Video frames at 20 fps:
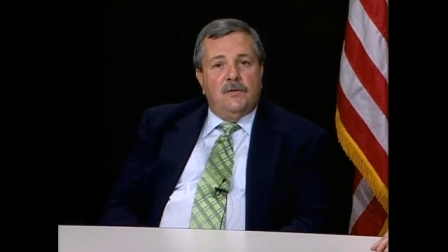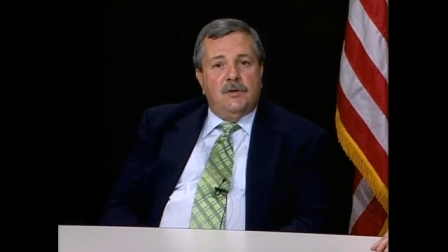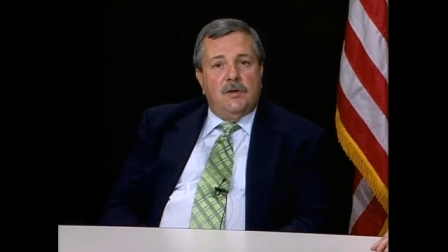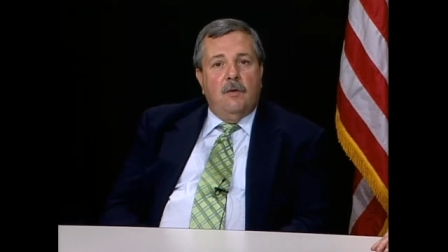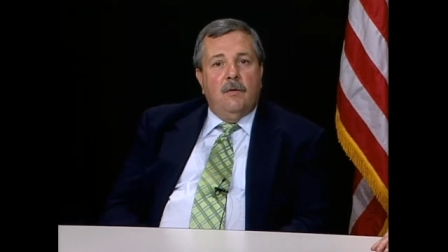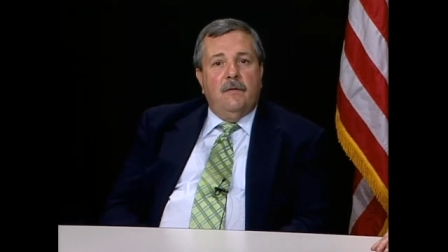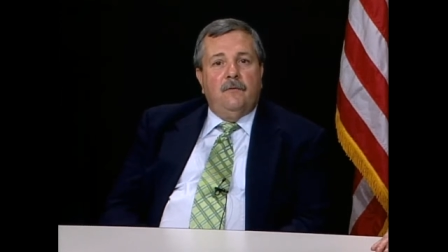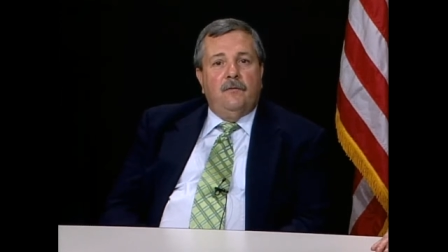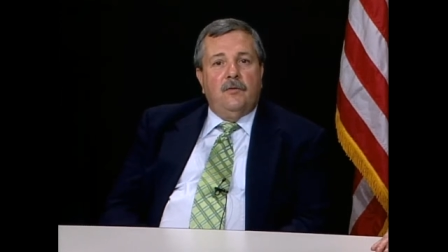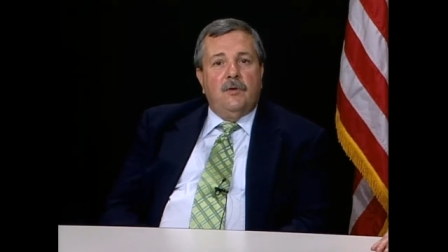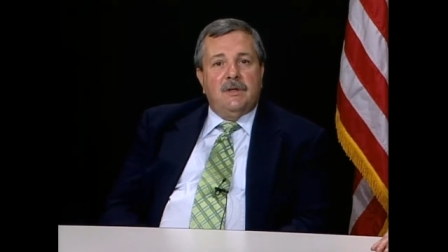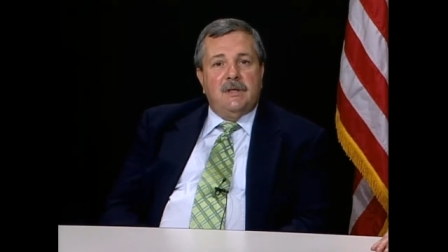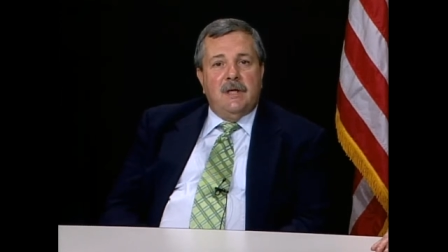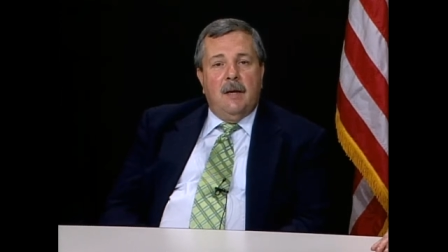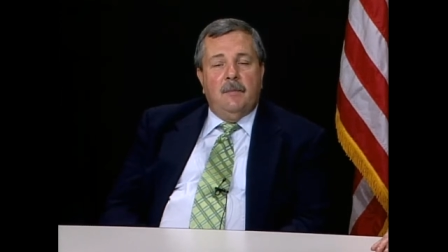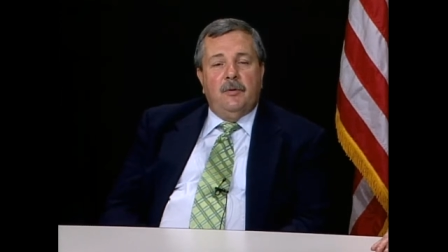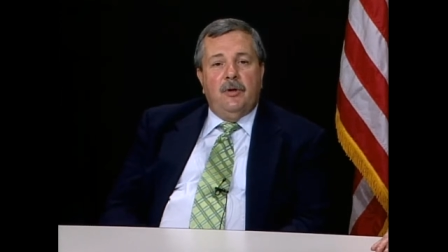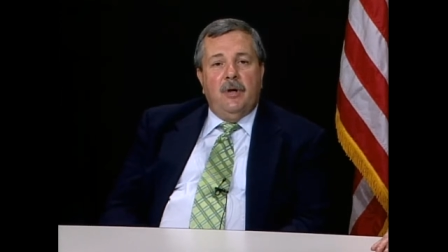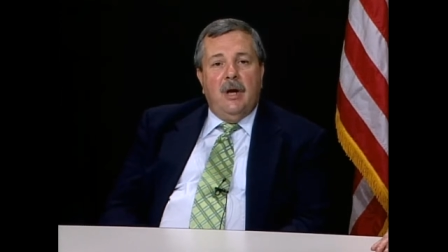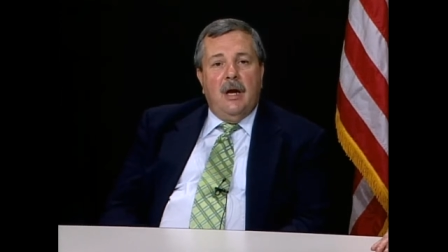So if, for
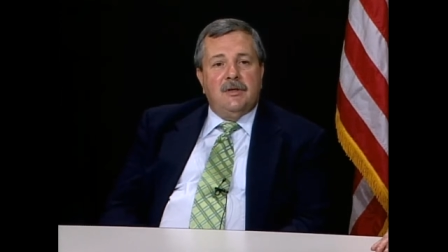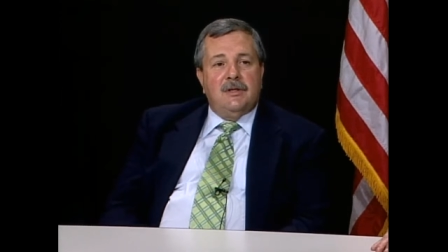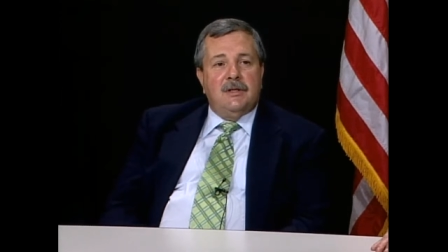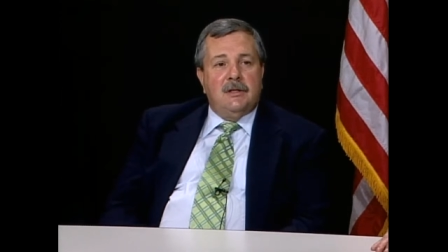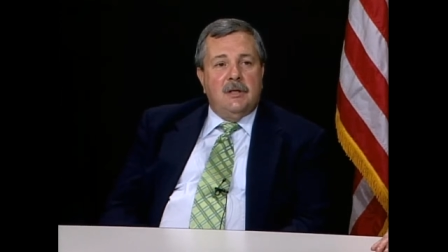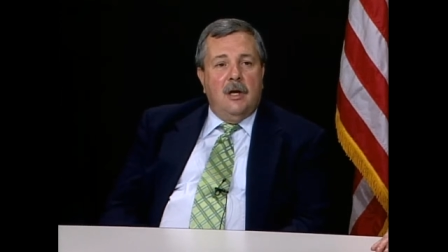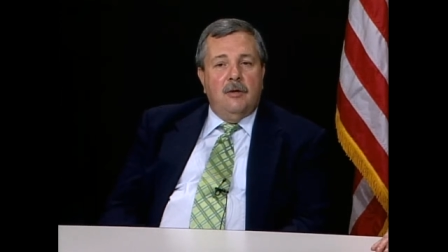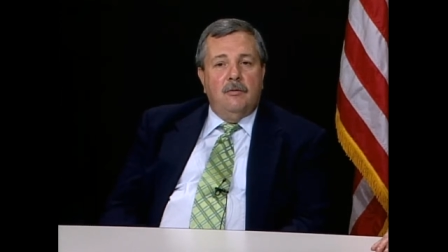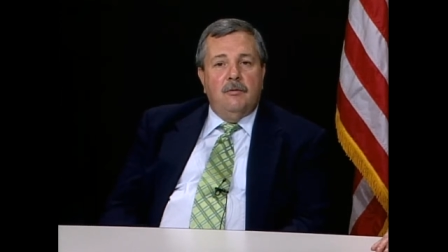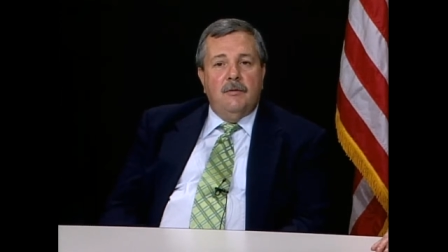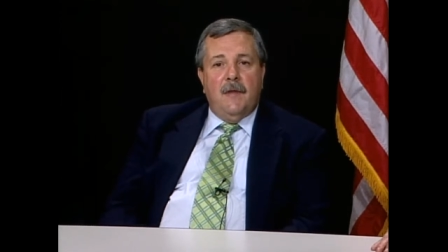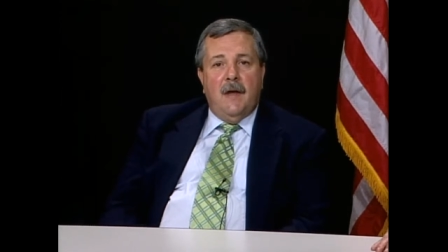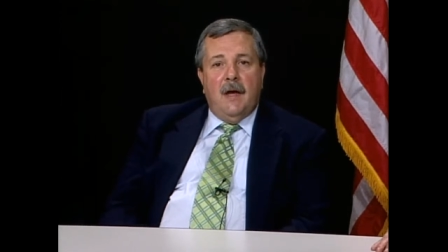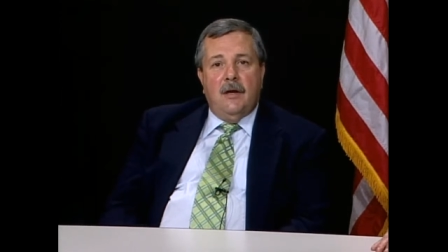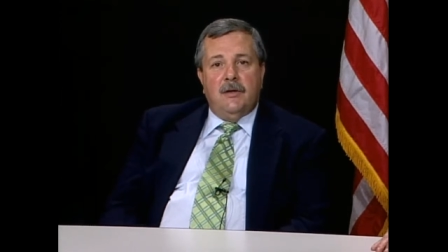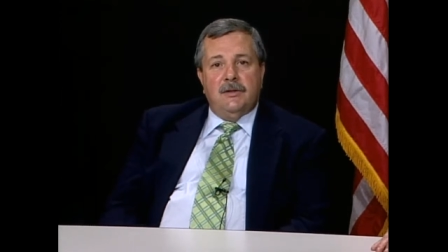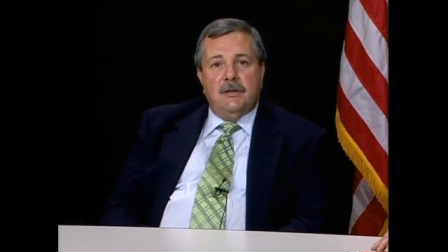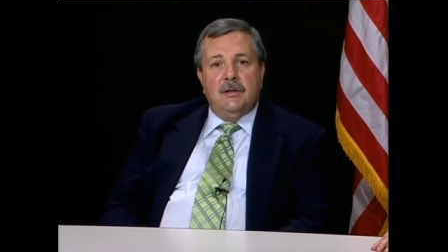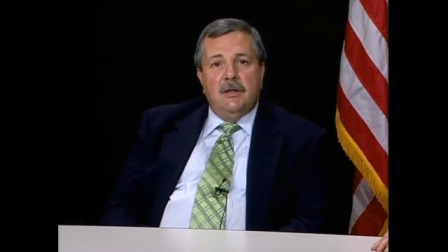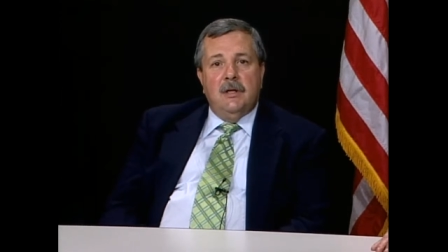example, your house is
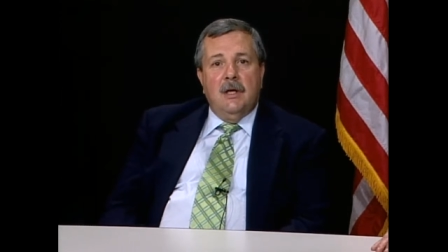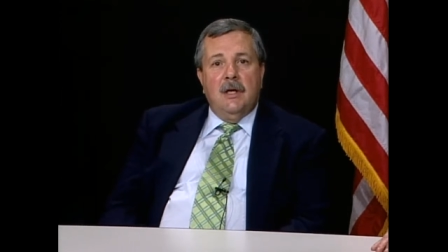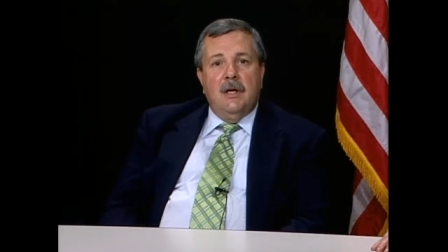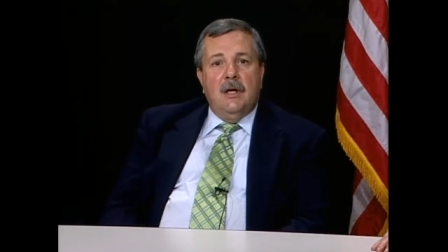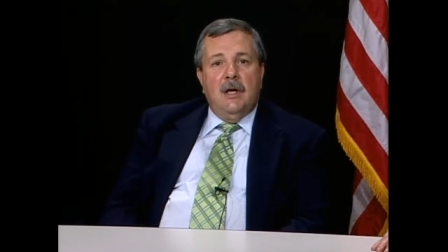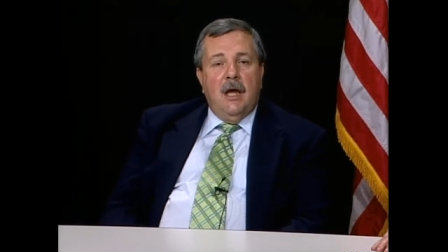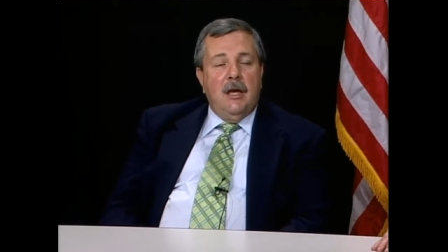100000